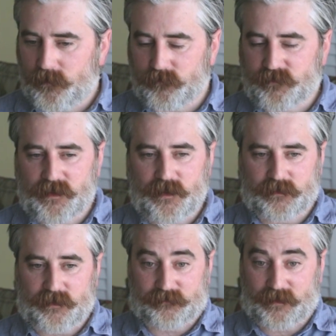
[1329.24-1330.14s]
You know,
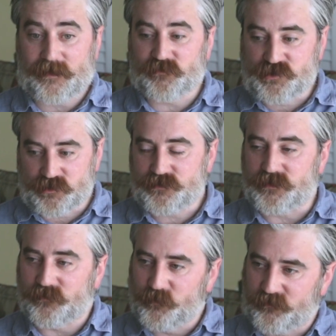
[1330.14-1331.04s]
they have a
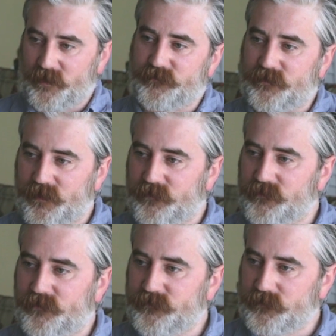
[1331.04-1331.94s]
duty to move on to the next
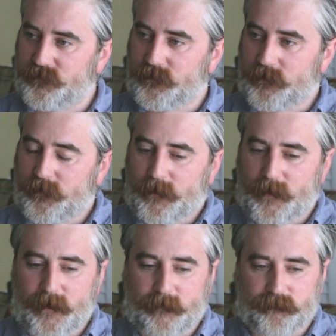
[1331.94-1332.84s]
author.
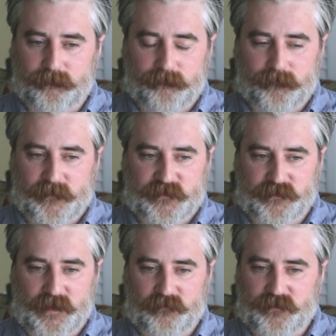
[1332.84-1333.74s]

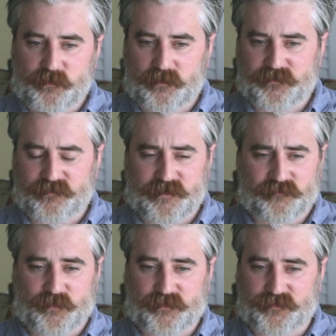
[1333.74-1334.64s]
So, yeah, if they're publishing
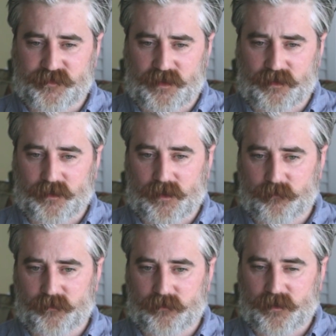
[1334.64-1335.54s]
several books a day, like,
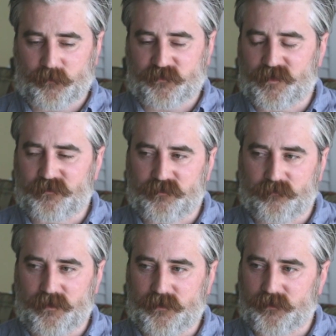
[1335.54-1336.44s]
how much attention are
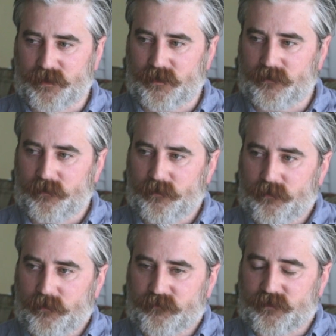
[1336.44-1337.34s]
you really going to get?
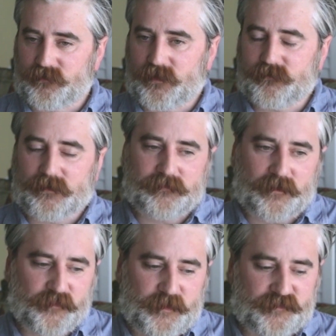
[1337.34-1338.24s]
So
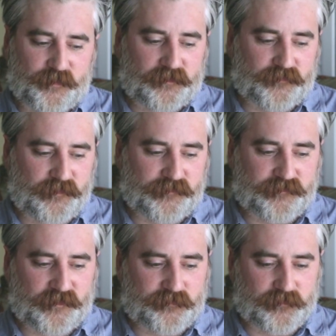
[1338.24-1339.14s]
that for me is the biggest reason
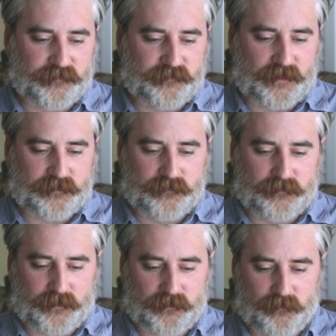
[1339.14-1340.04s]
to self-publish,
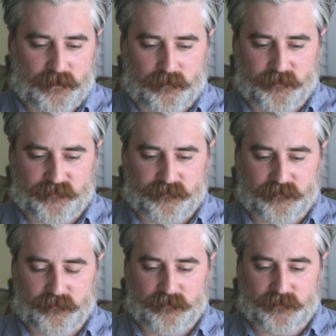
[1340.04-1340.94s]
that you will always